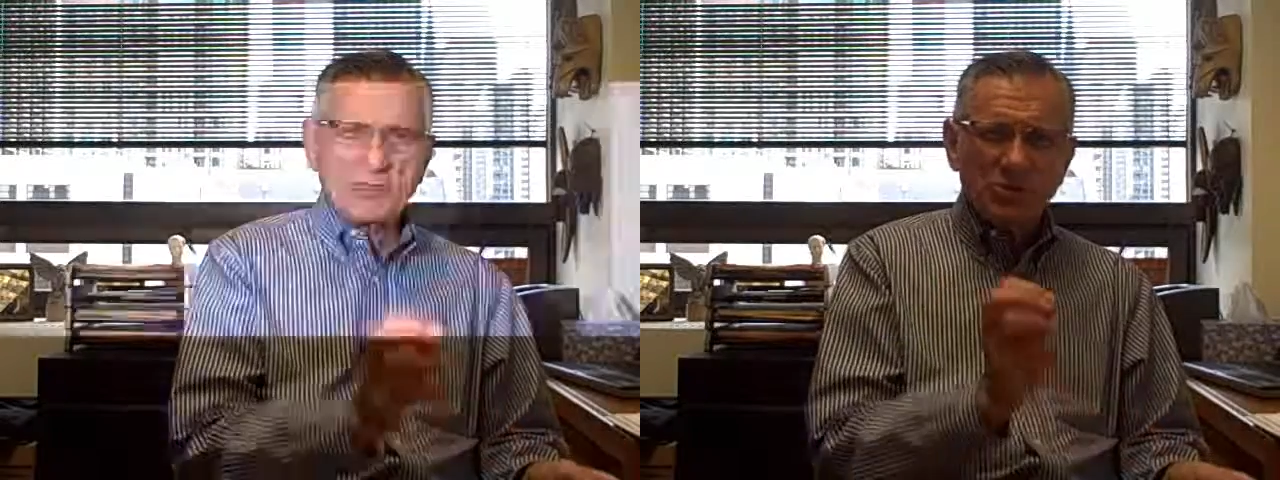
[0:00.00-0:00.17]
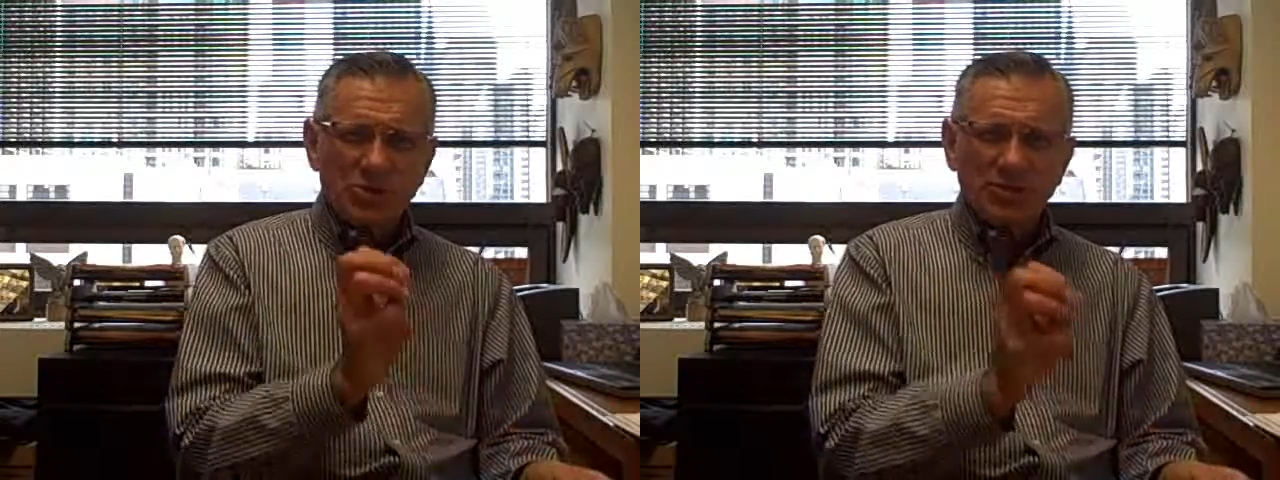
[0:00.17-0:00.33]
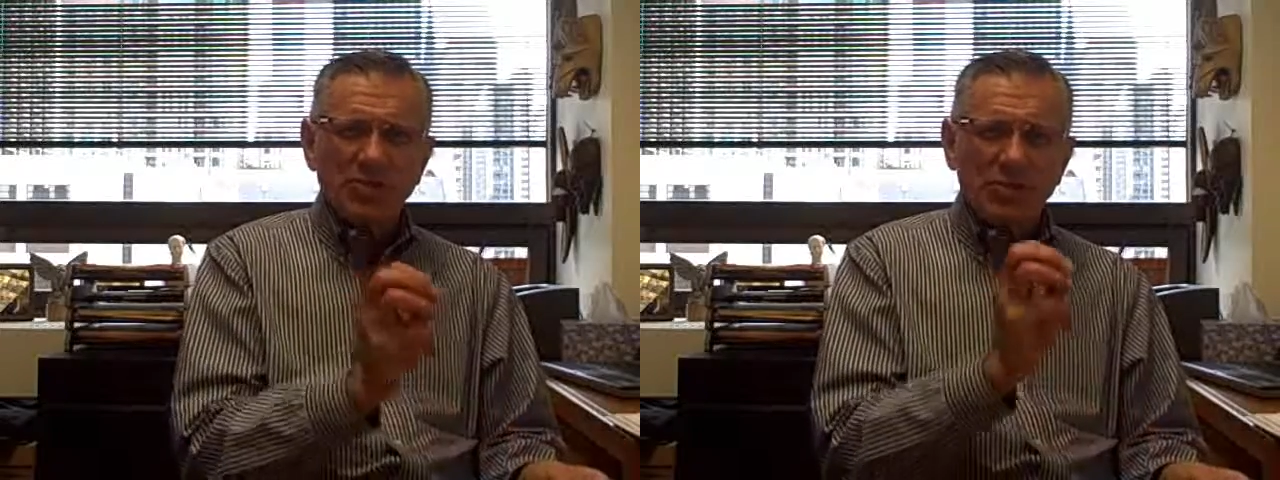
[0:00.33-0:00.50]
once
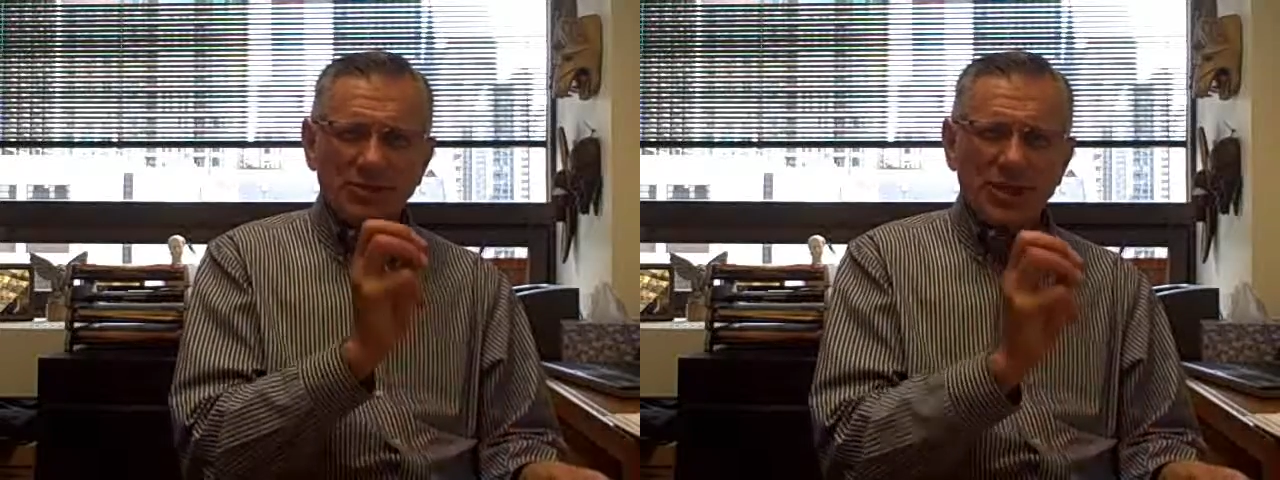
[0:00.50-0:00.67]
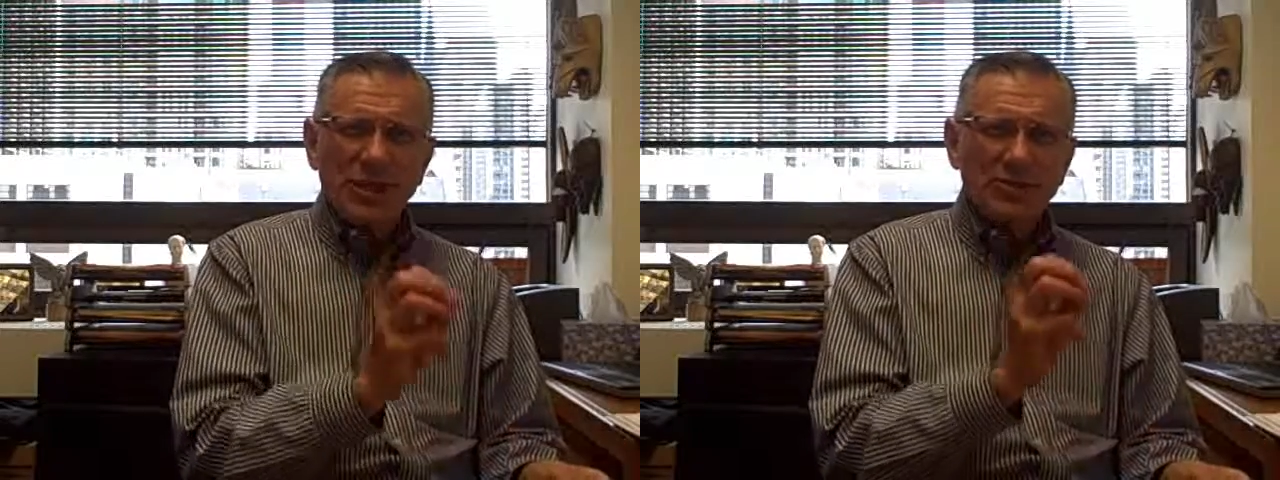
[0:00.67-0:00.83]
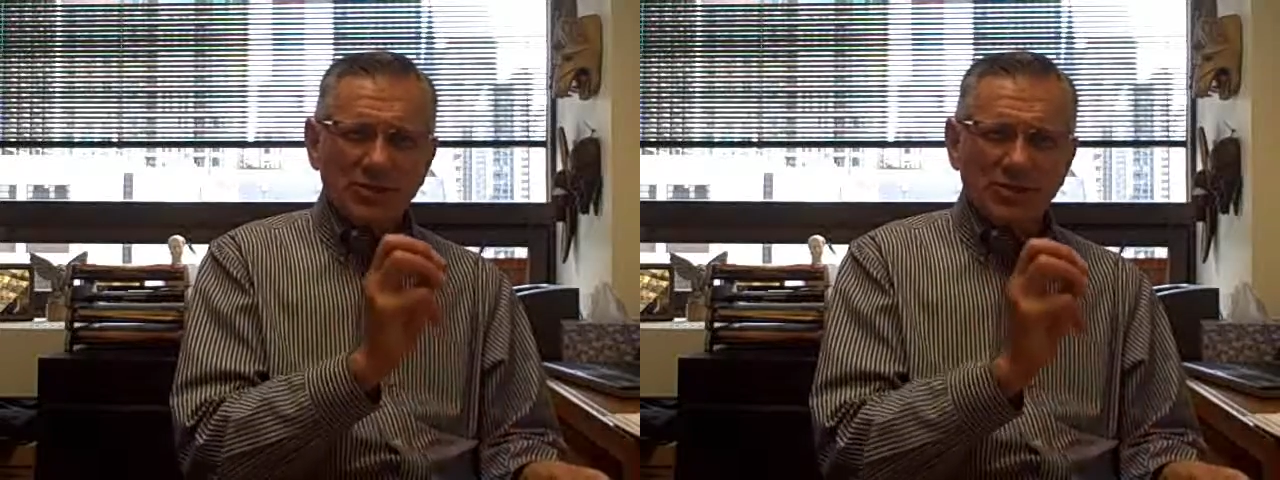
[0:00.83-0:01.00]
you see what he's
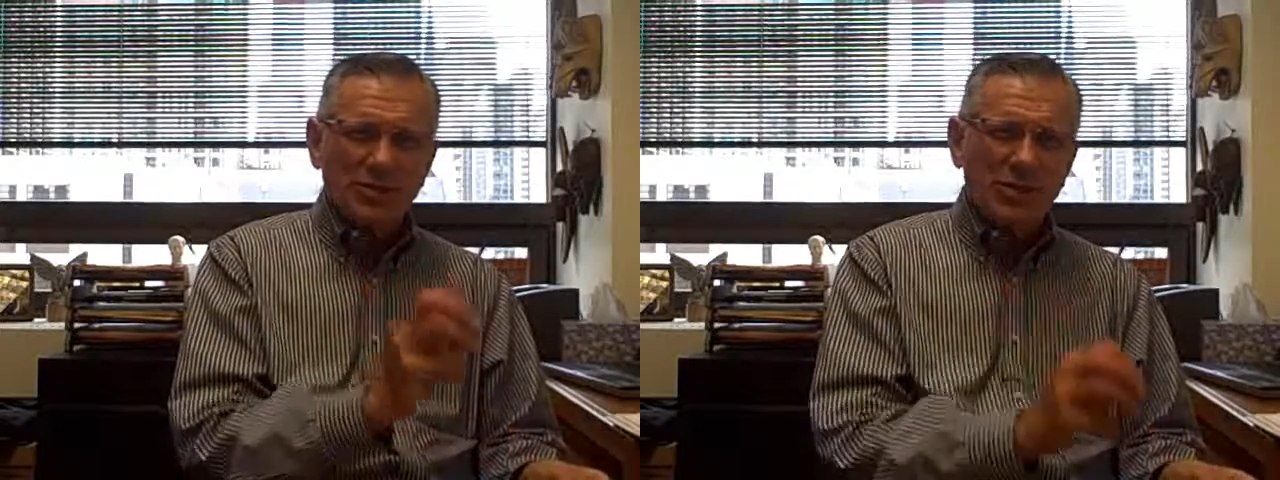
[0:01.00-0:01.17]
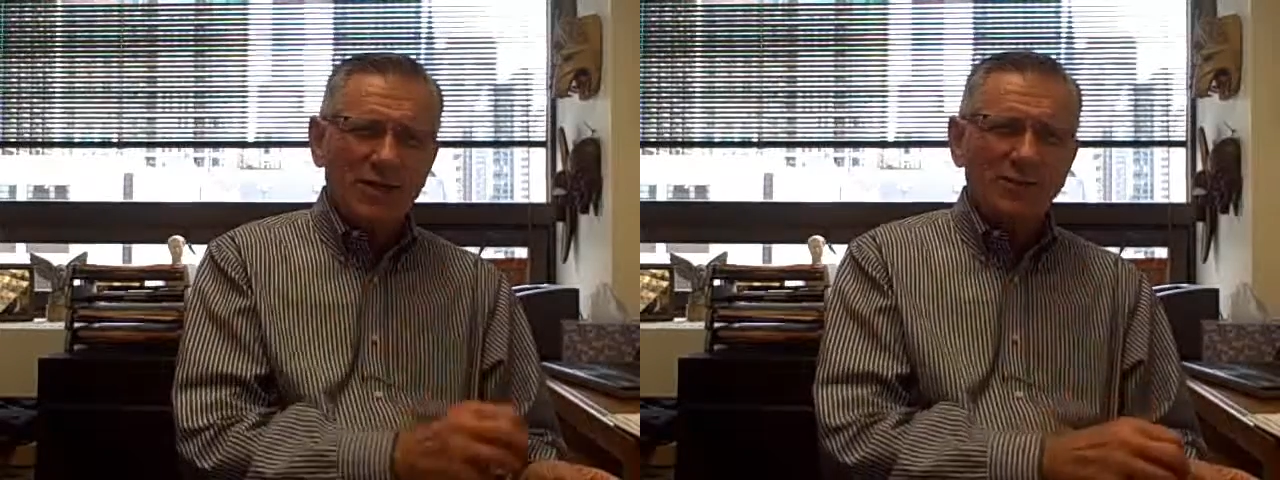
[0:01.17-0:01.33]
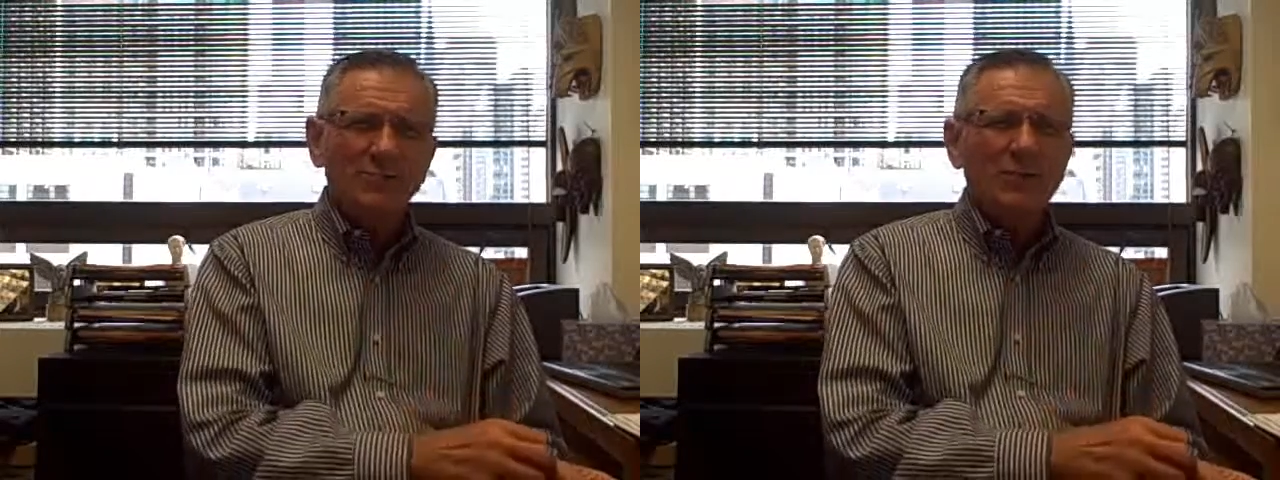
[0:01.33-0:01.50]
actually
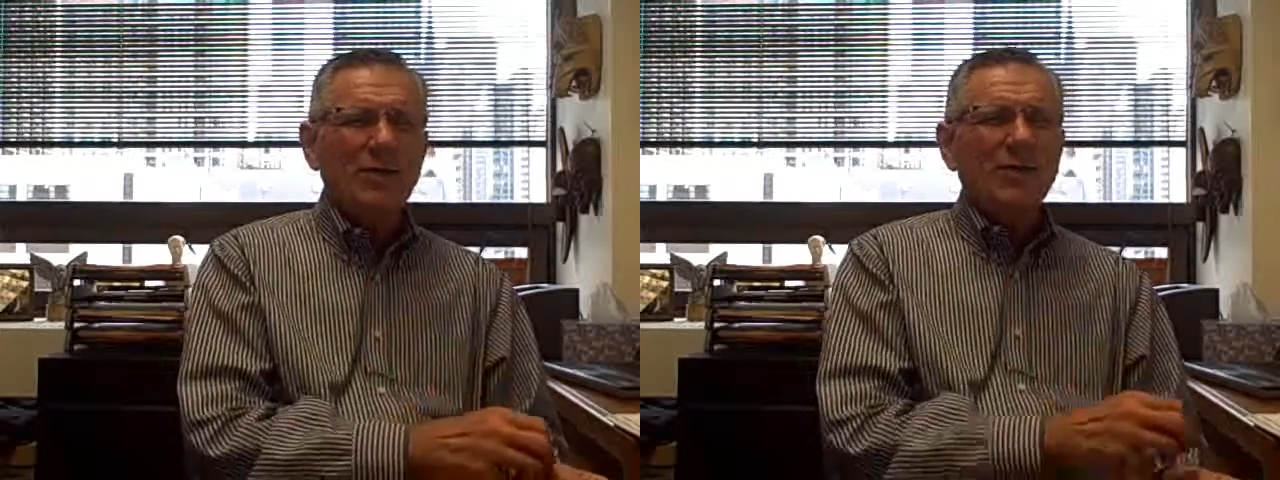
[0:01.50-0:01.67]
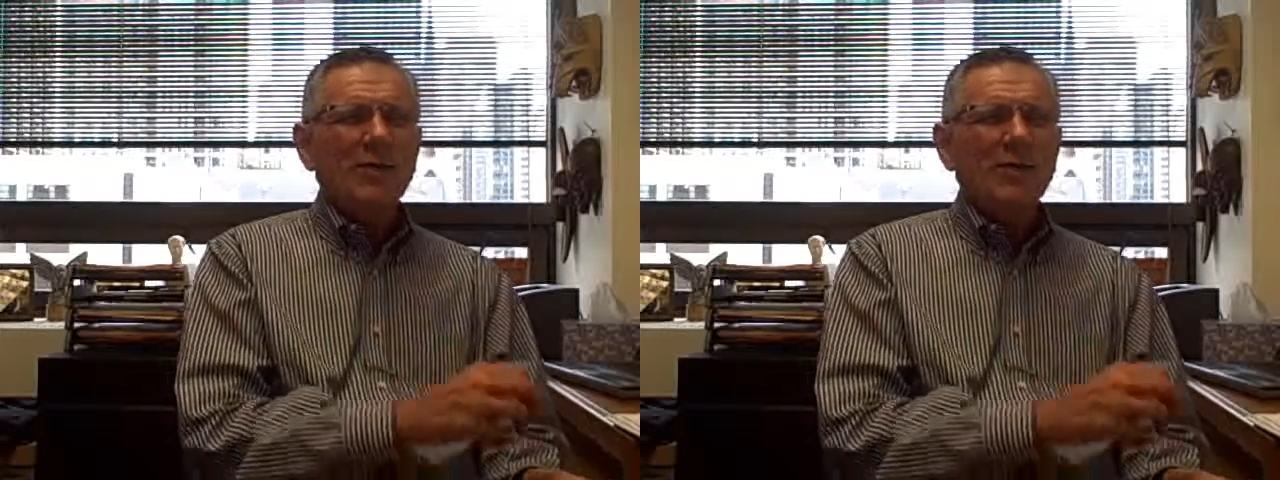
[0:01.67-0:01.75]
done,